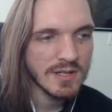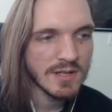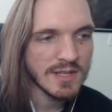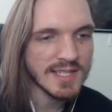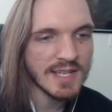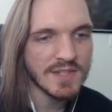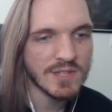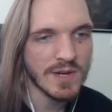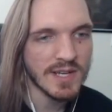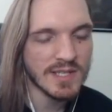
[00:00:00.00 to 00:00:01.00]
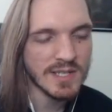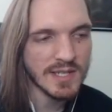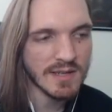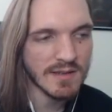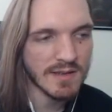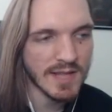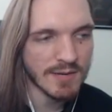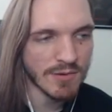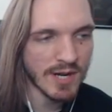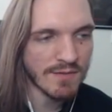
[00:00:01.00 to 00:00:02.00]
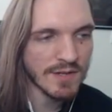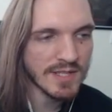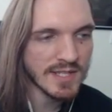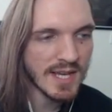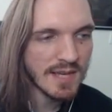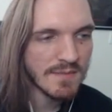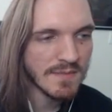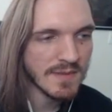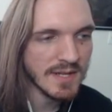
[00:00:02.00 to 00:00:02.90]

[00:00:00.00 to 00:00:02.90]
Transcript: The safest way to like recover in this game